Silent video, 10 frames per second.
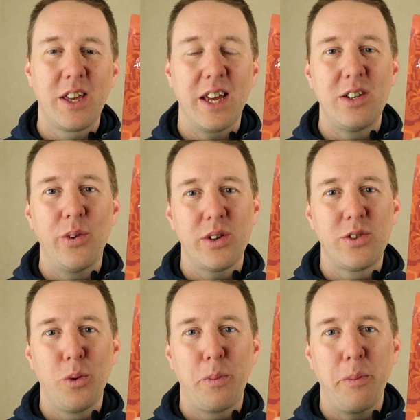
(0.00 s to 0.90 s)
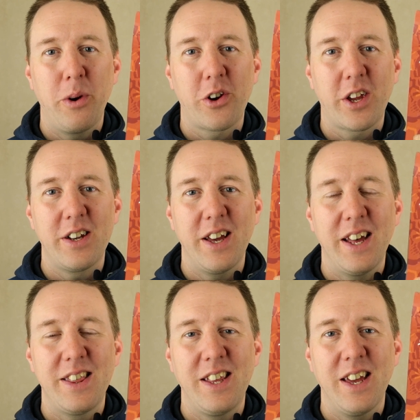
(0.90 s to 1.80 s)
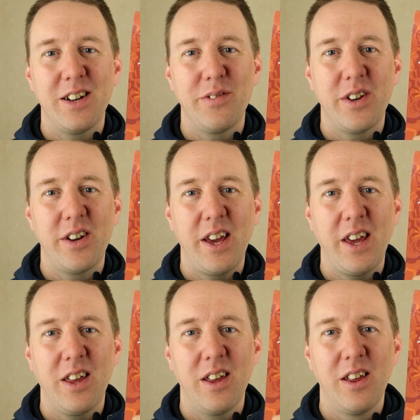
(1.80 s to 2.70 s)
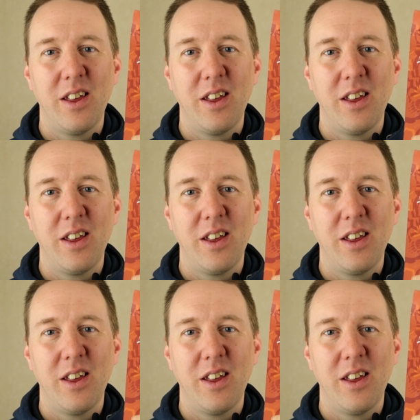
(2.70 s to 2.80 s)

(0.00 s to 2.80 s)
get to a supermarket at the end of the day.